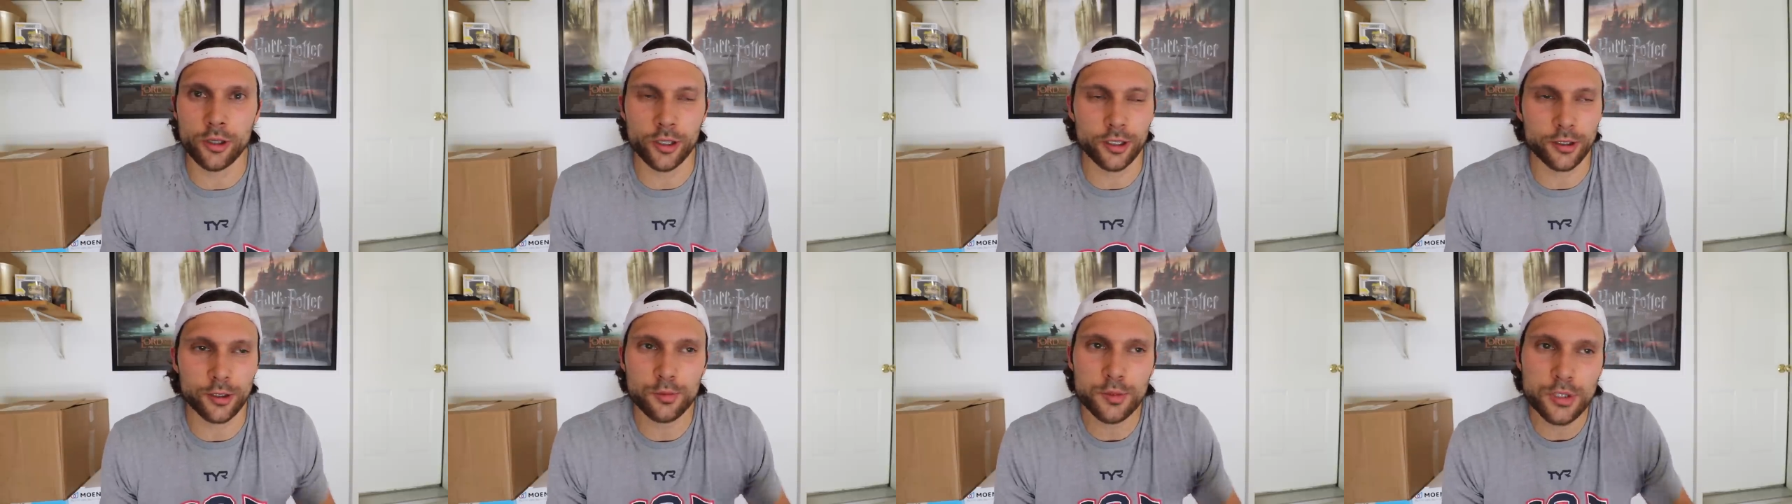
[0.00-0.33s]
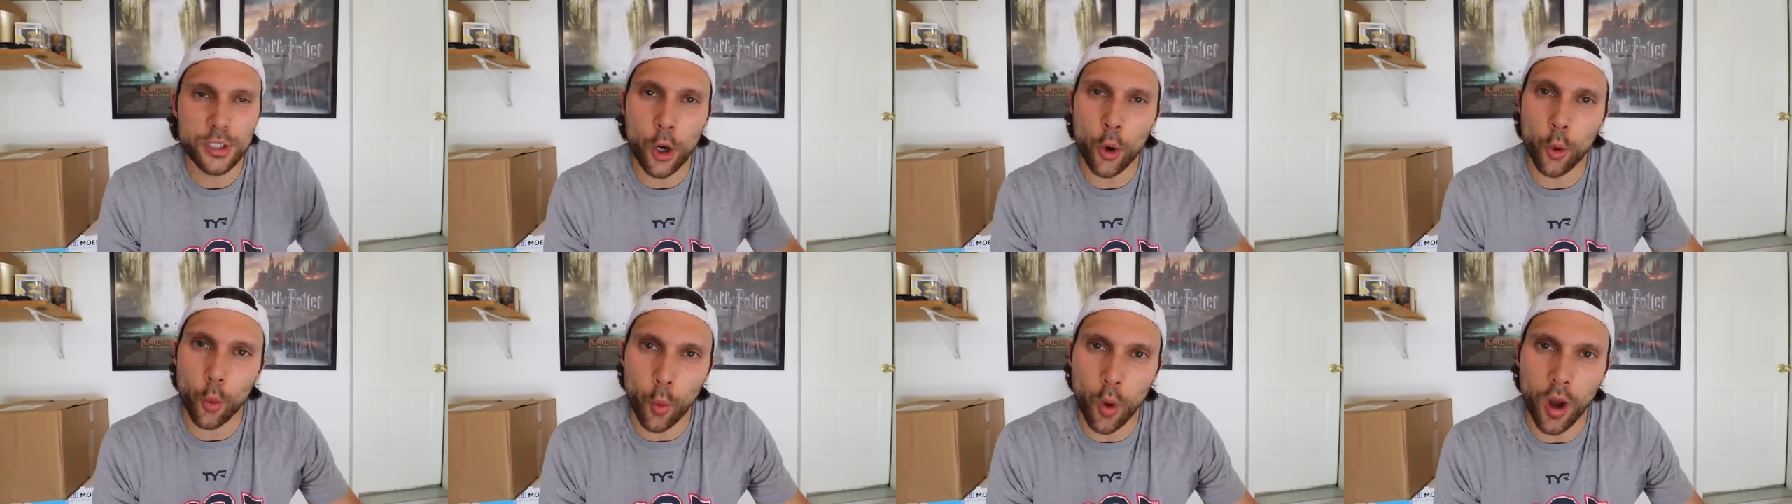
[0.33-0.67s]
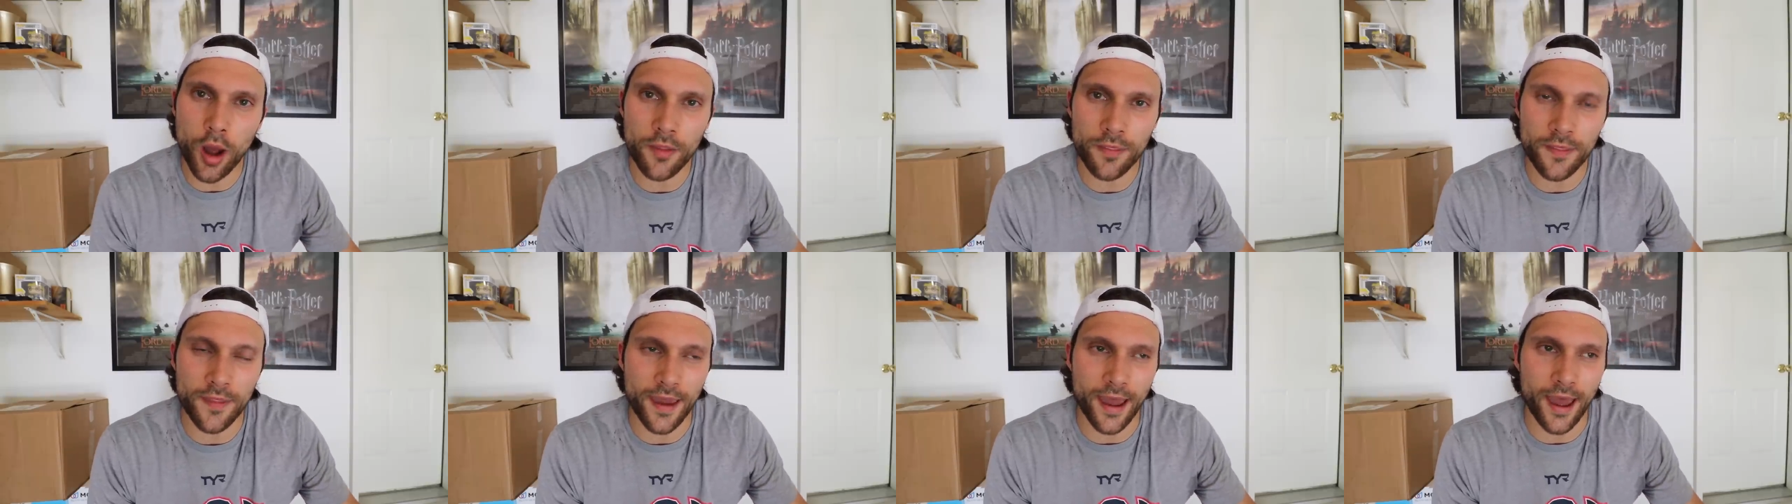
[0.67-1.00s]
Like you don't
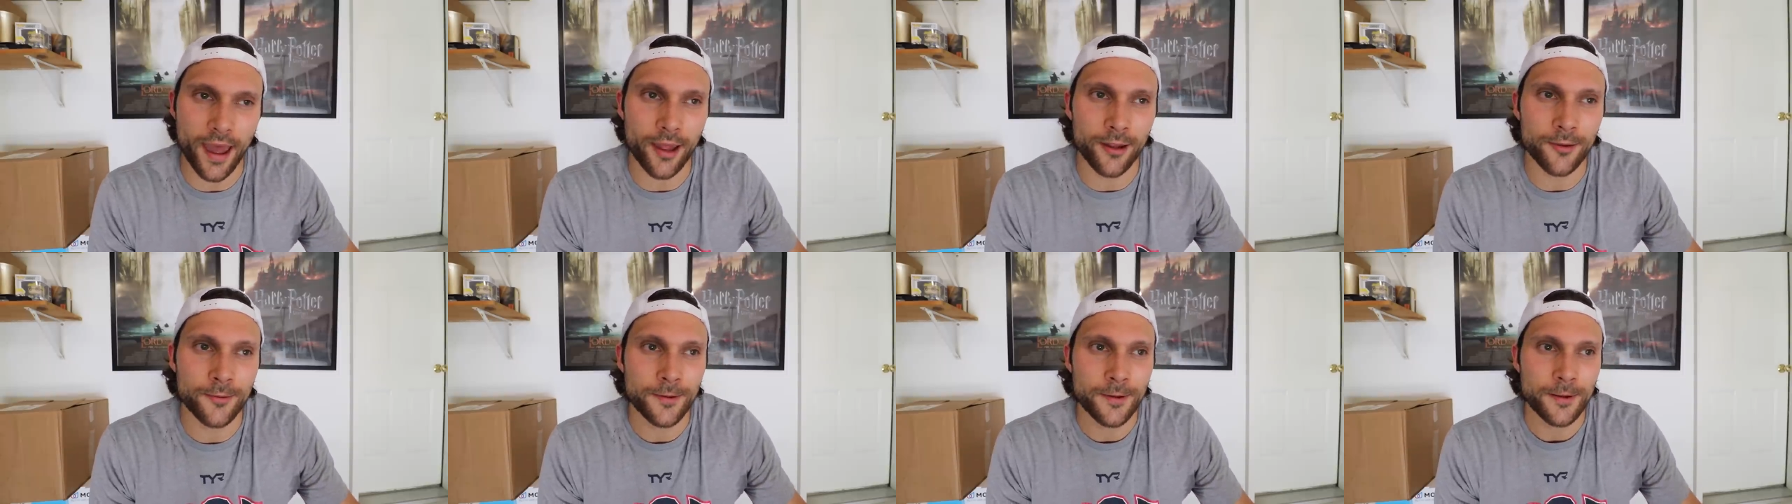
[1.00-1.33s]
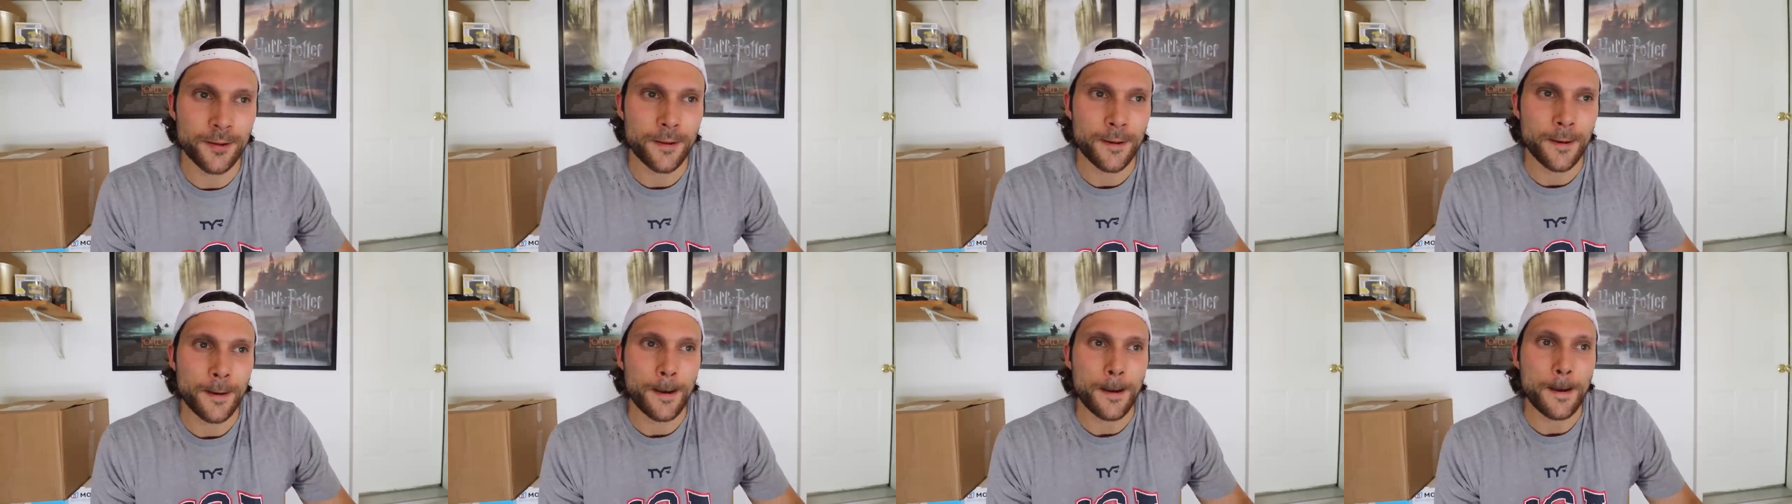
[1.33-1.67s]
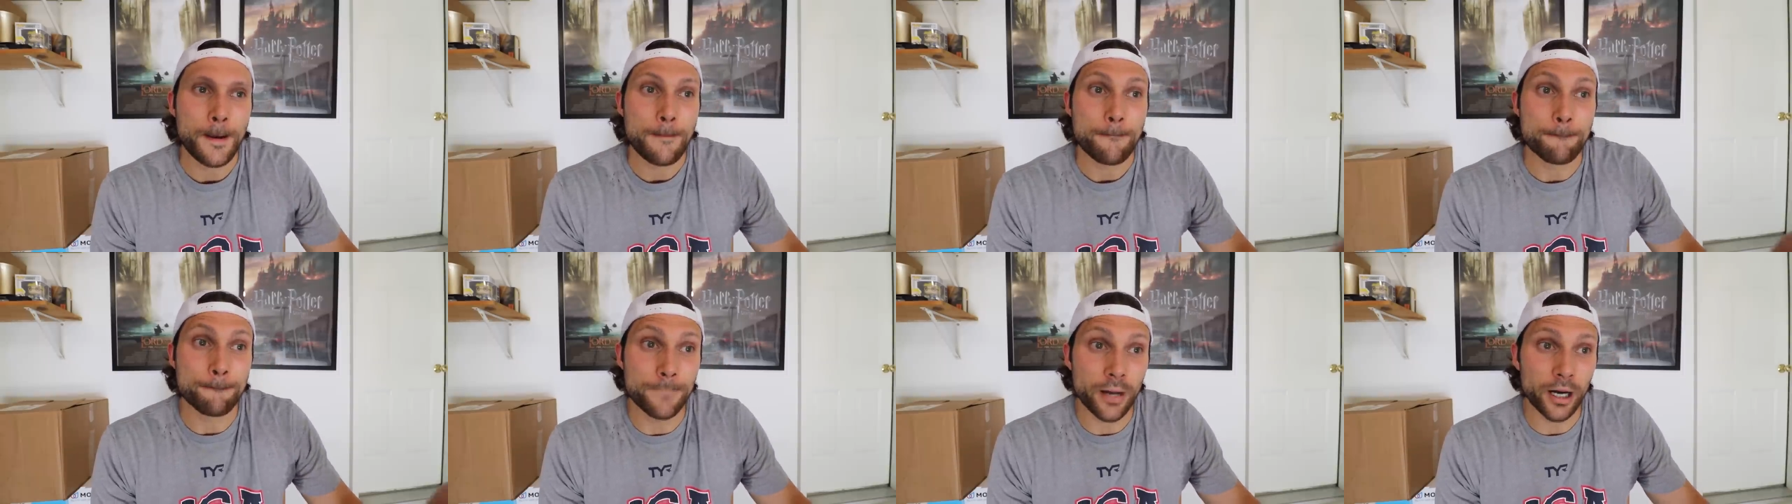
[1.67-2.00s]
want that.
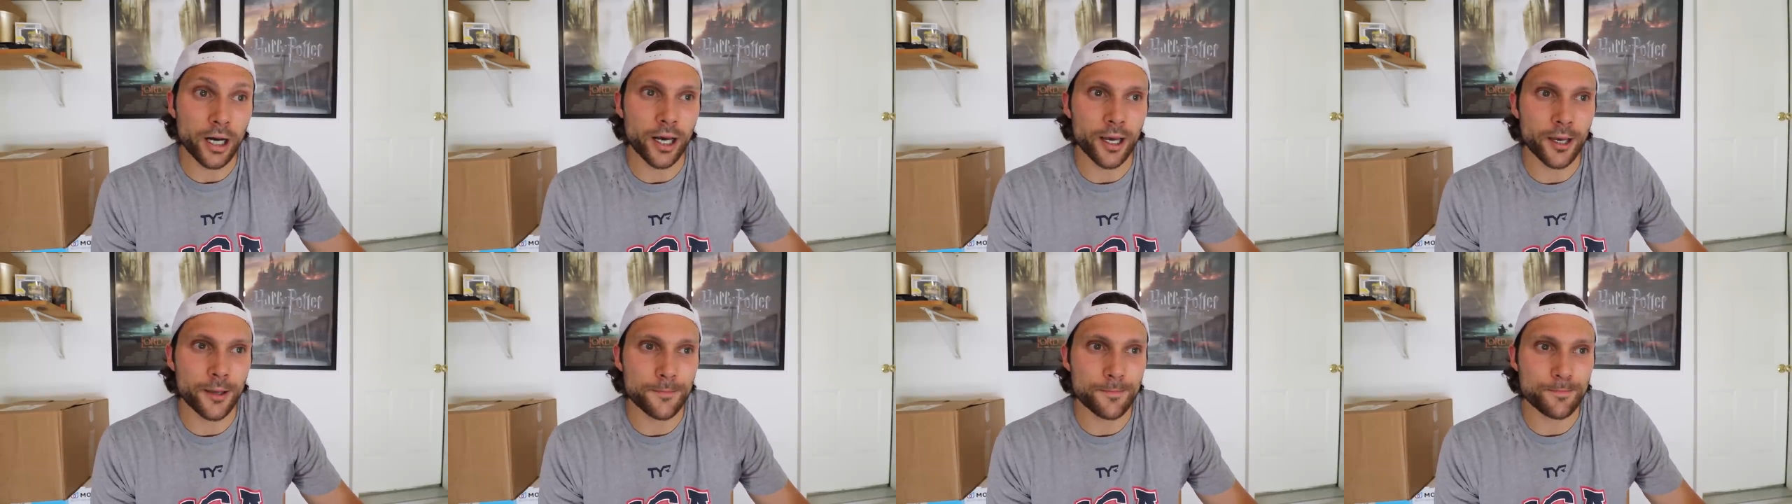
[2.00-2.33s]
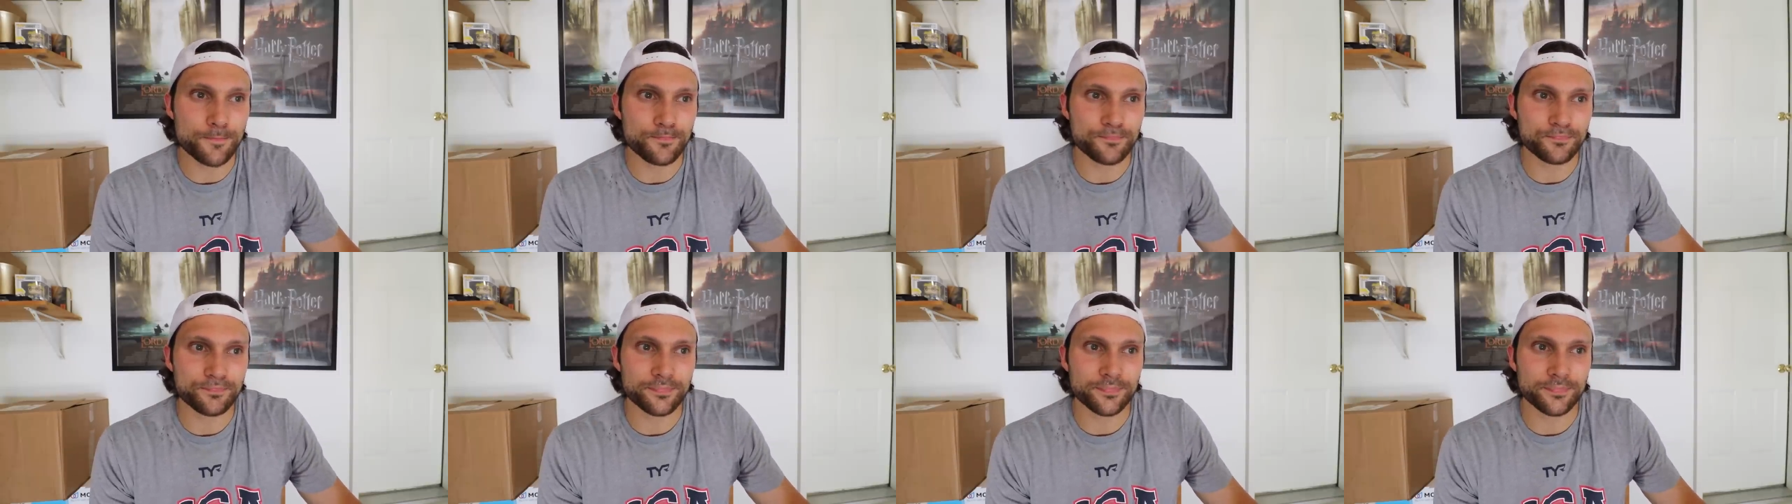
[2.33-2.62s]
But